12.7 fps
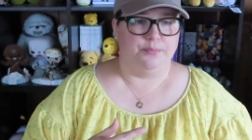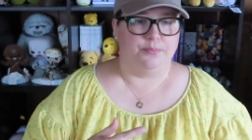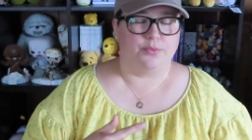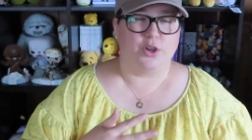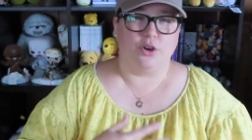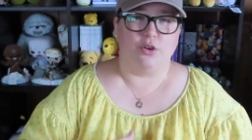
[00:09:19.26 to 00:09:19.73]

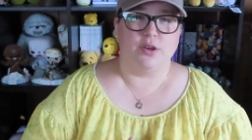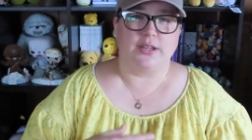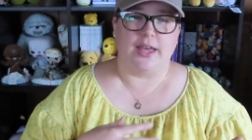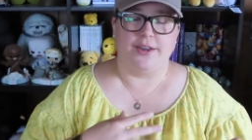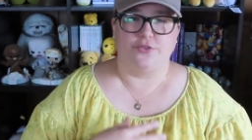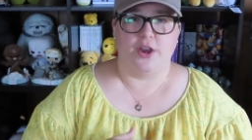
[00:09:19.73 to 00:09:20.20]
current,
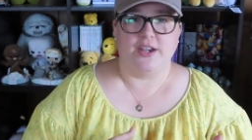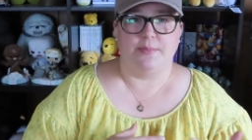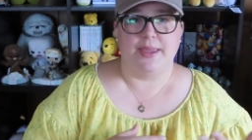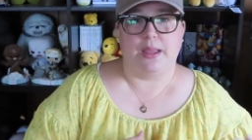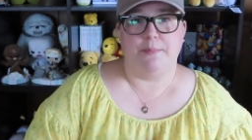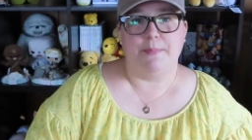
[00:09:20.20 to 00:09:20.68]
kind of trying to
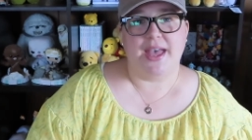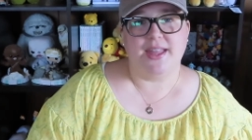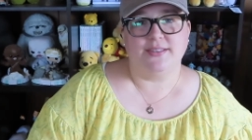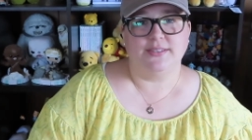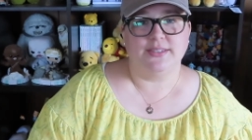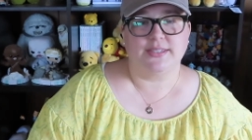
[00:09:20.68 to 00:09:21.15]
make
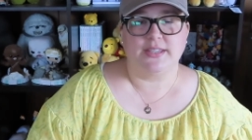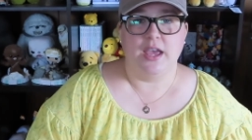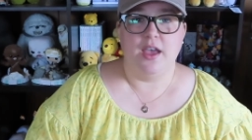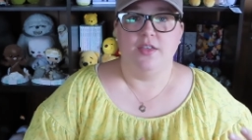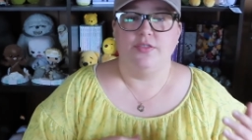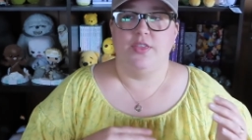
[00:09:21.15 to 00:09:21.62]
amends.
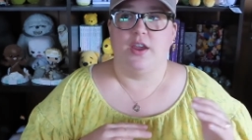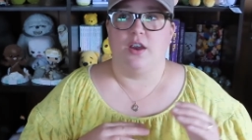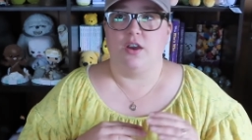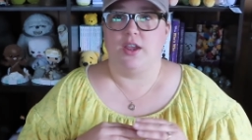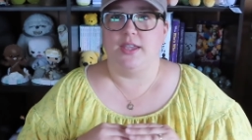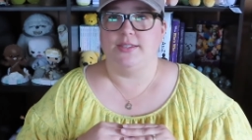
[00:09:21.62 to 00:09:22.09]

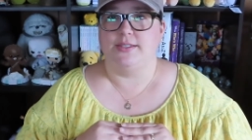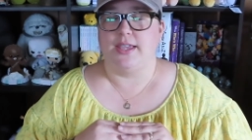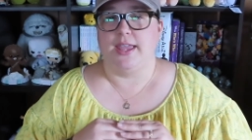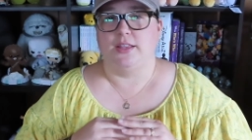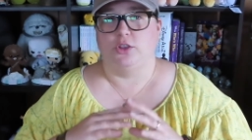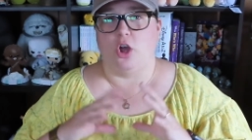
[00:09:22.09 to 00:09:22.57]
There is
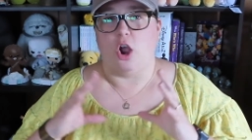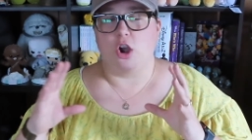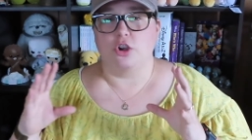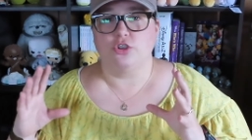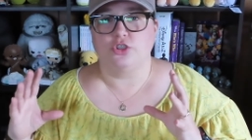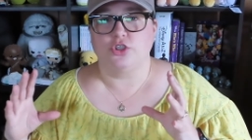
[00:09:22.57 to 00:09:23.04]
a
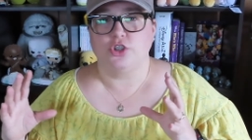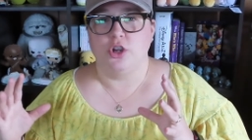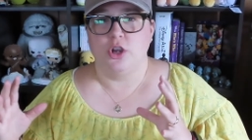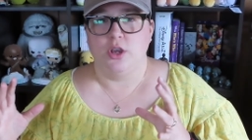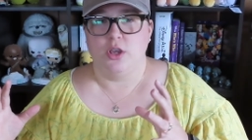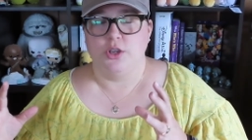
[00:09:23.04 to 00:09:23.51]
large
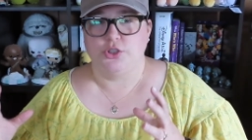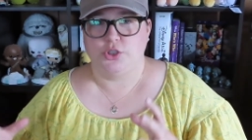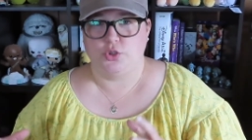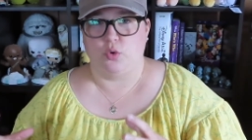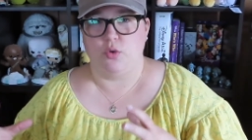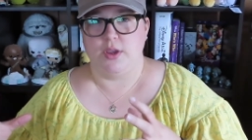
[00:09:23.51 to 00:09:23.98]

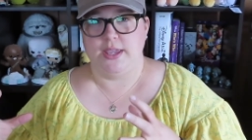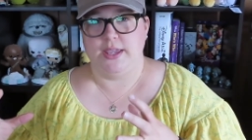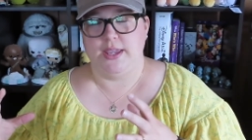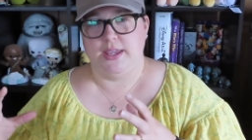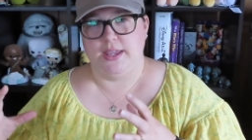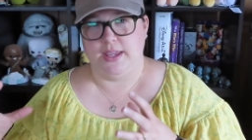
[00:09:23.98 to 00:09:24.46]

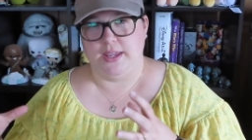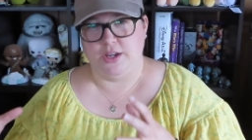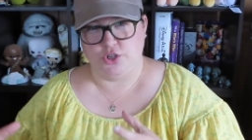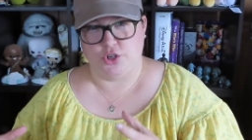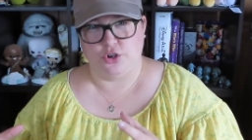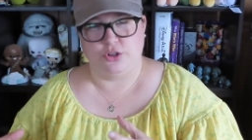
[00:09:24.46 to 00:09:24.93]
story
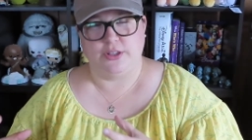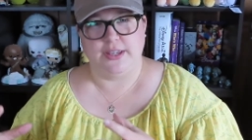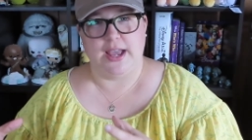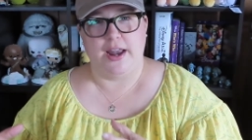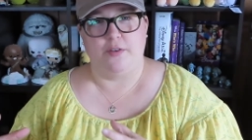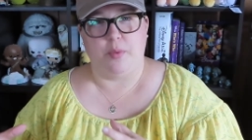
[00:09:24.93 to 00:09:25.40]
internally,
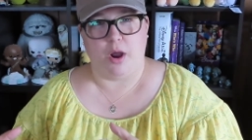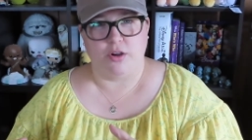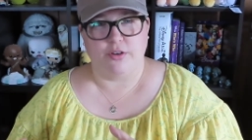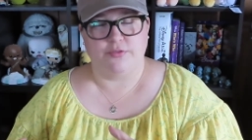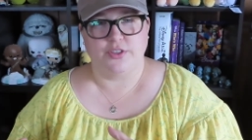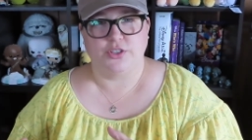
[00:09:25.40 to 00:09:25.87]
kind of
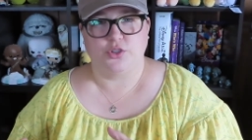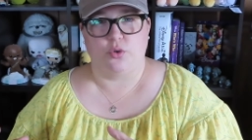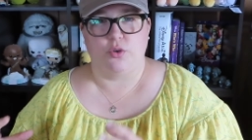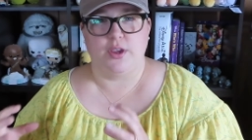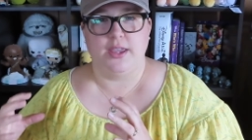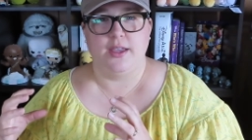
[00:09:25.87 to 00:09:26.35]
part of the
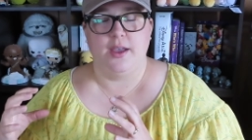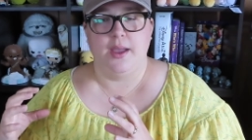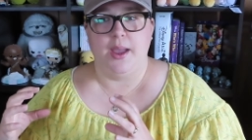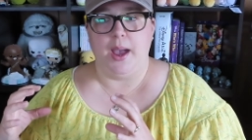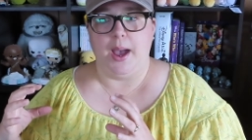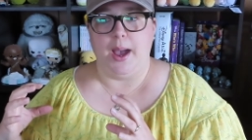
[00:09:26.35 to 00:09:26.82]
story
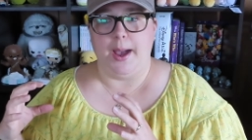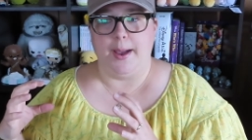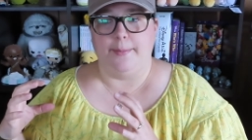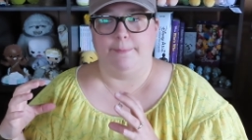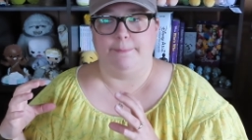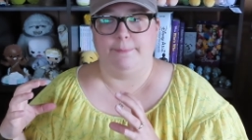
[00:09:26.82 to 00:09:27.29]

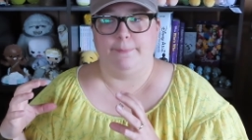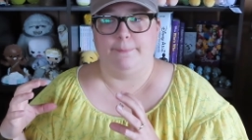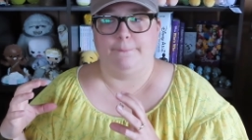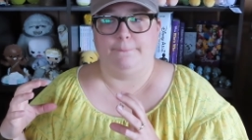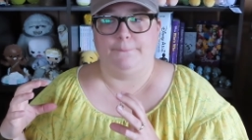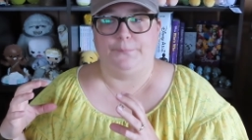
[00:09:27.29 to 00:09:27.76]

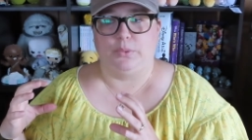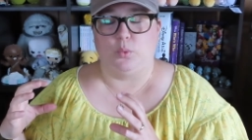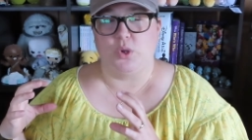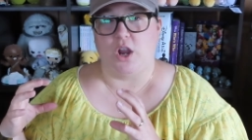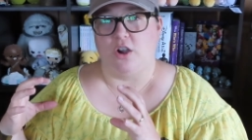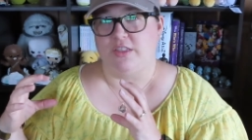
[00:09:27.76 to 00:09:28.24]

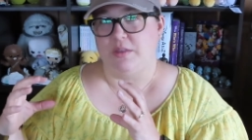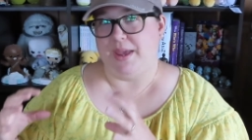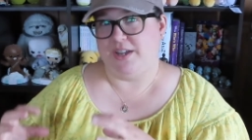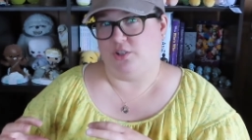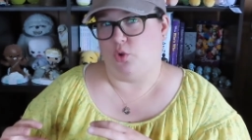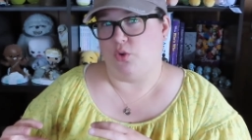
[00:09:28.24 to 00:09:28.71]
regarding the
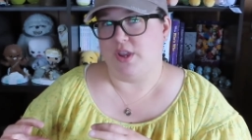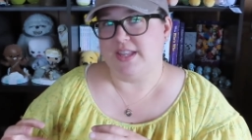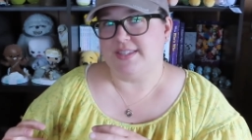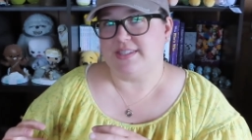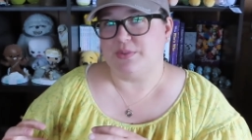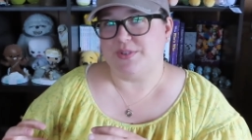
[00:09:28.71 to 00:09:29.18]

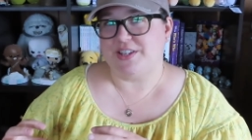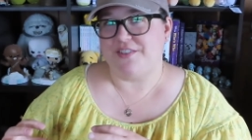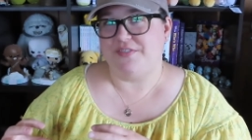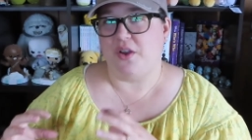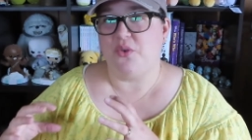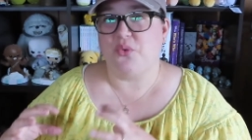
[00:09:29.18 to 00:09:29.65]
Mandalorians, which I
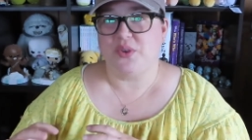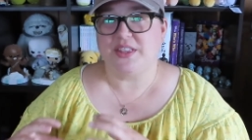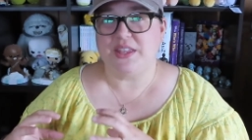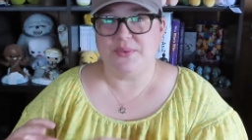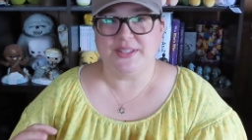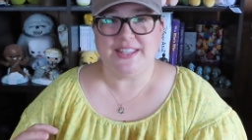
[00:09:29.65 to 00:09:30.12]
found
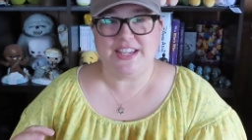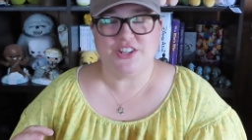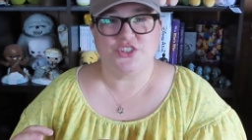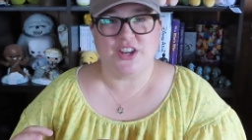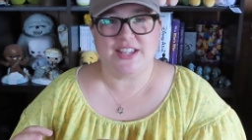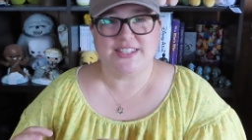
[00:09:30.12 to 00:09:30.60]
really, really
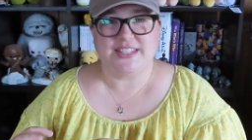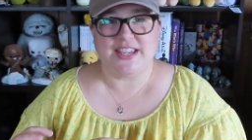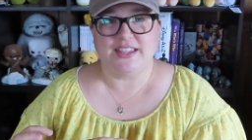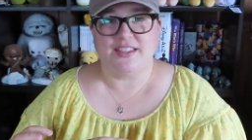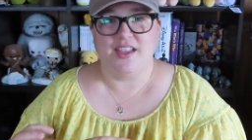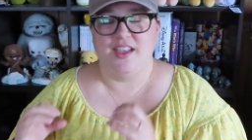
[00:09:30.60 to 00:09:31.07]

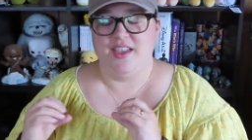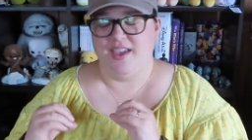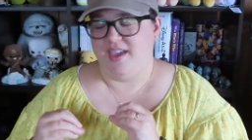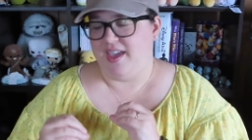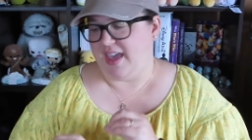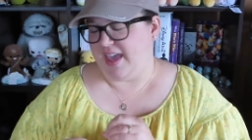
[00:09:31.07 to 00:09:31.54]
interesting.
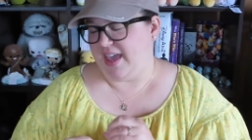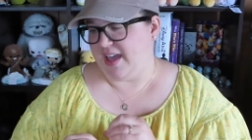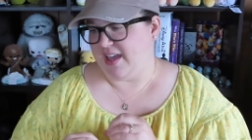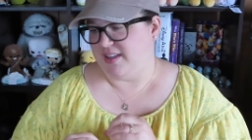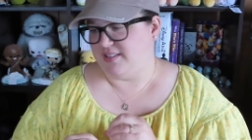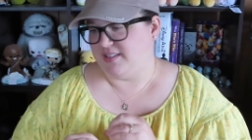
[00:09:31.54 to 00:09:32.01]

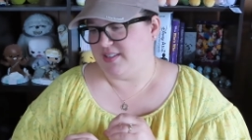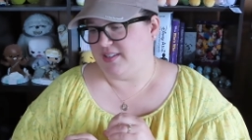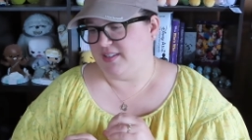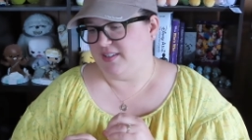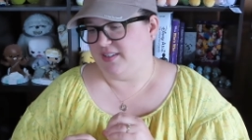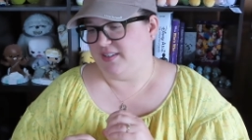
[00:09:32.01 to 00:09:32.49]
And
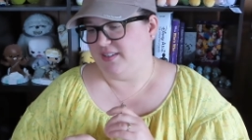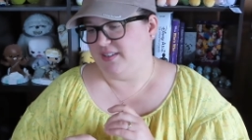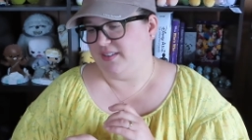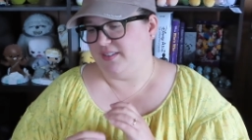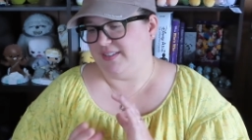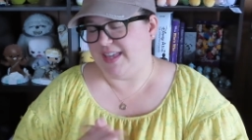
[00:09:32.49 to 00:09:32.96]

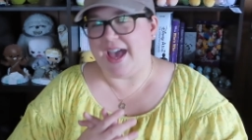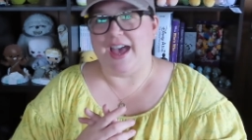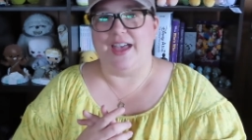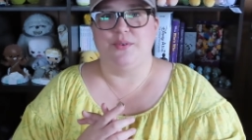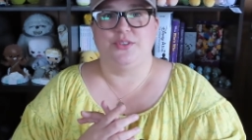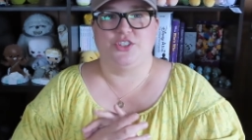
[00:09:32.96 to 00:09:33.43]

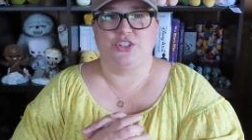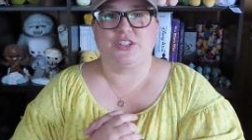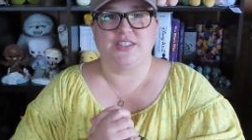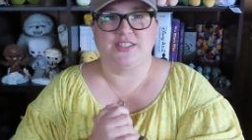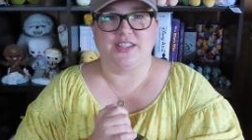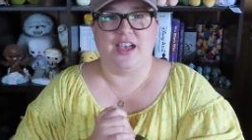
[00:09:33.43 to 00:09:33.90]
yeah, it was
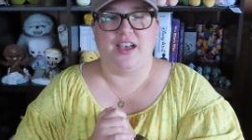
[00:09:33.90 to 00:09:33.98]
just,